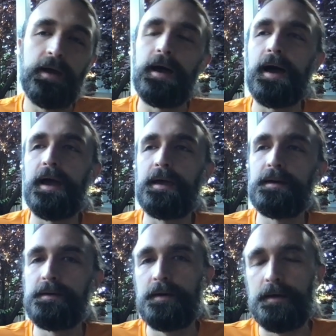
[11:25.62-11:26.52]
I
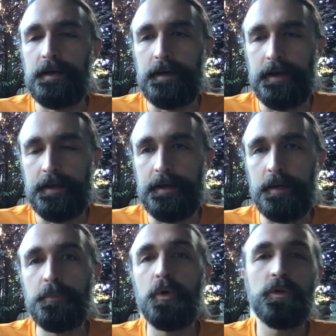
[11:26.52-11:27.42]

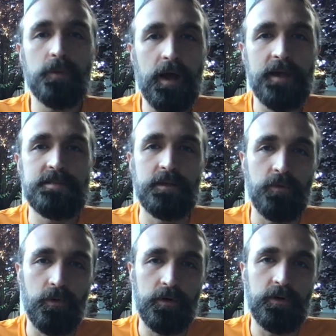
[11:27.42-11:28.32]
polarize in
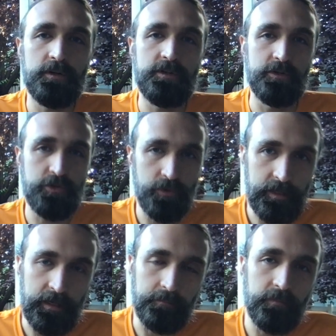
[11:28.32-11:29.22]
order to
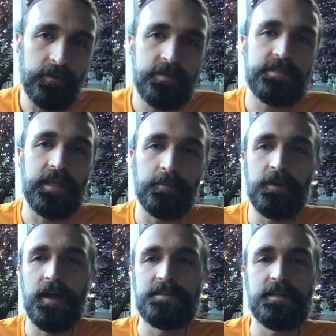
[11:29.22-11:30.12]
dream,
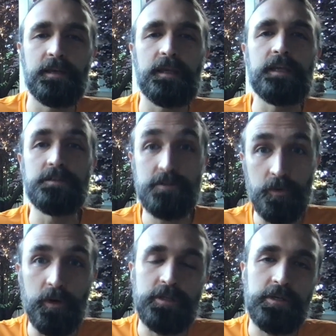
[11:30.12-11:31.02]
stabilizing
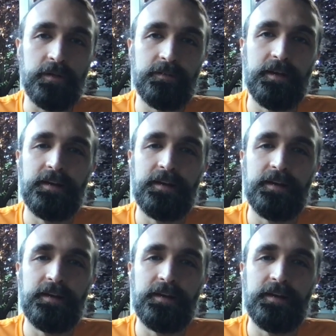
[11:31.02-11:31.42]
intuition.